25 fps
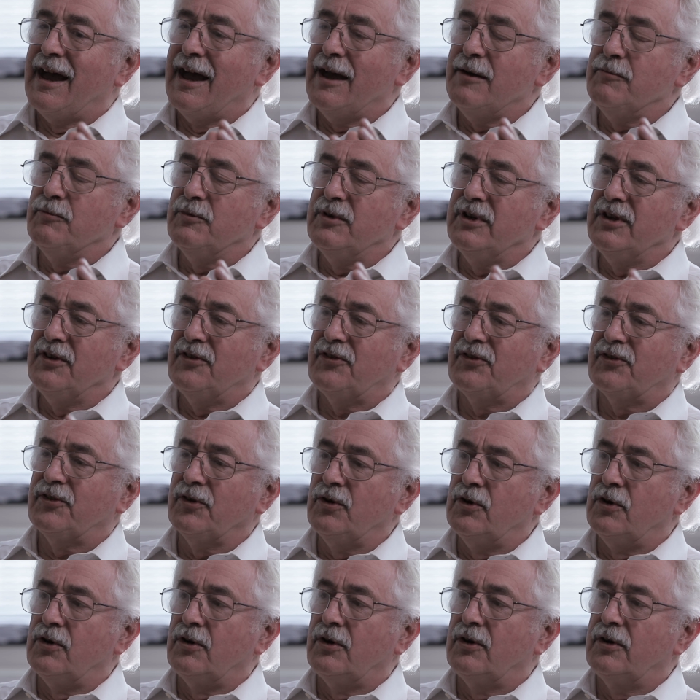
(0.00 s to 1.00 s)
and we
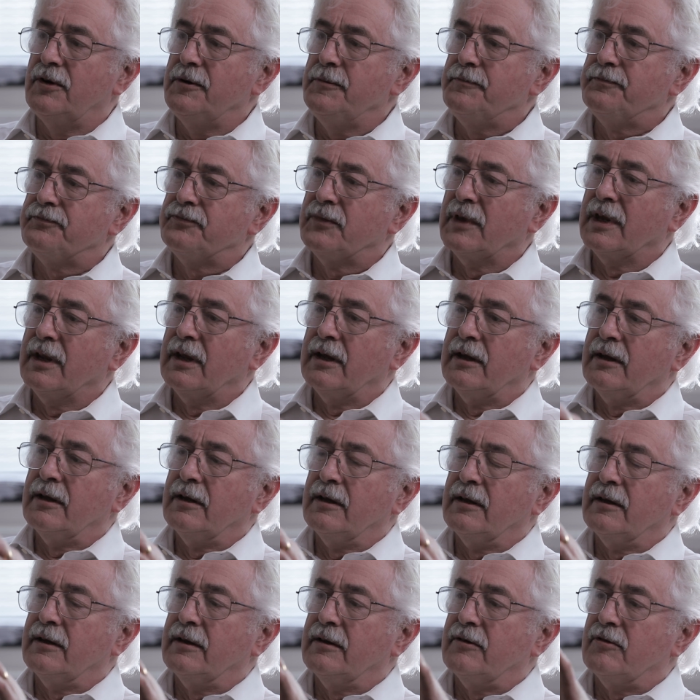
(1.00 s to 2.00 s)
saw
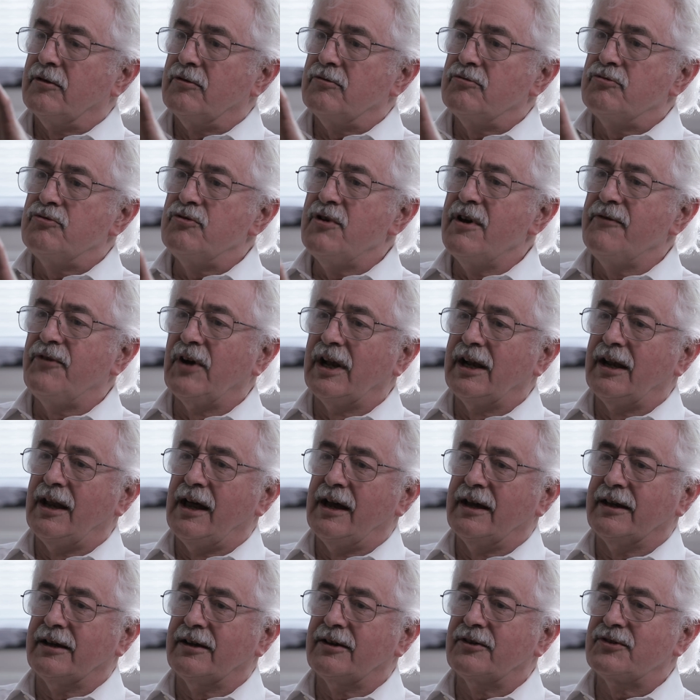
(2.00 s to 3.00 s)

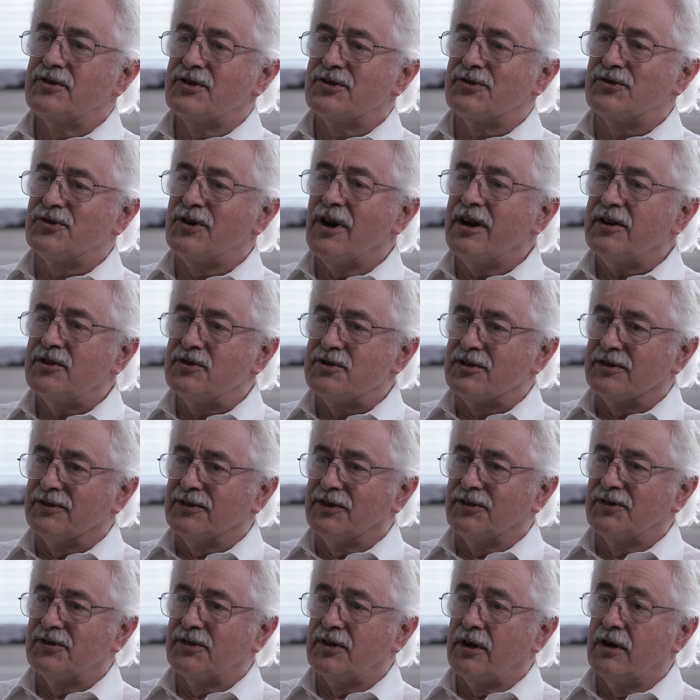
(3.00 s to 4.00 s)
river-like
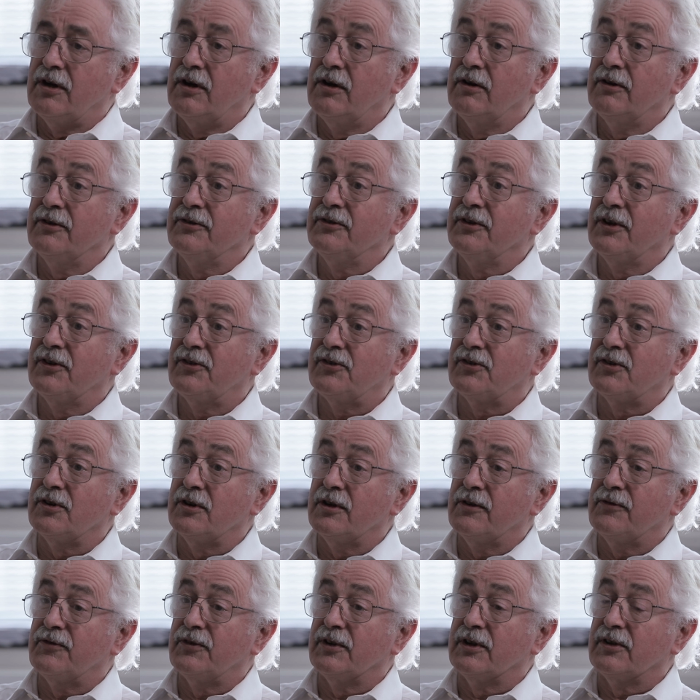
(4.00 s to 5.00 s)
structures on the
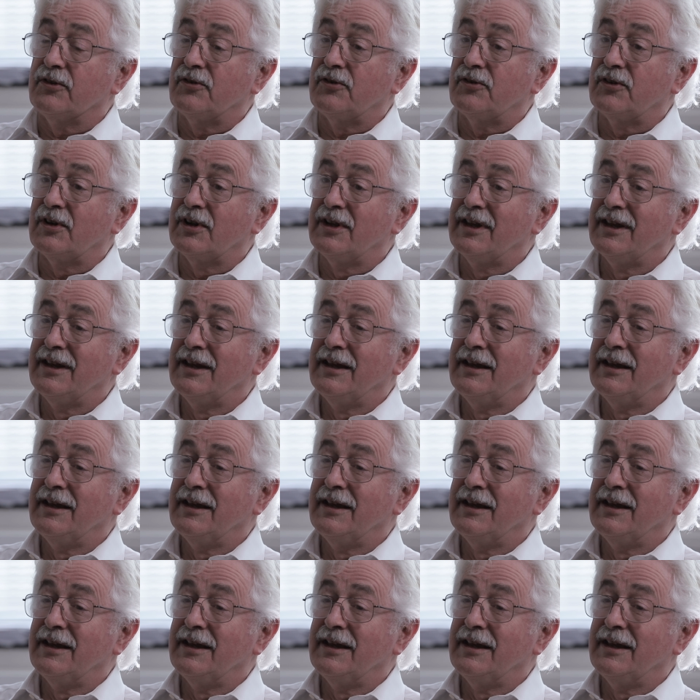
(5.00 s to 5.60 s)
surface.